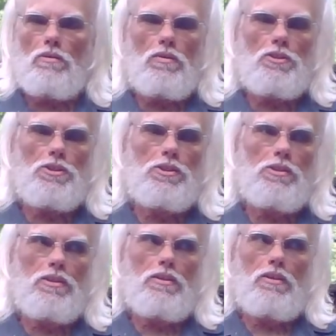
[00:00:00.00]
other
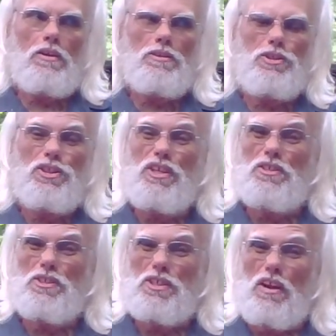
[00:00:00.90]
one's on G
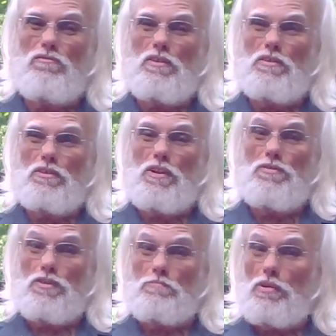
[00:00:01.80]
and 7th, I
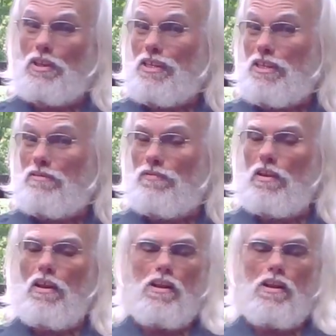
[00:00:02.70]
believe.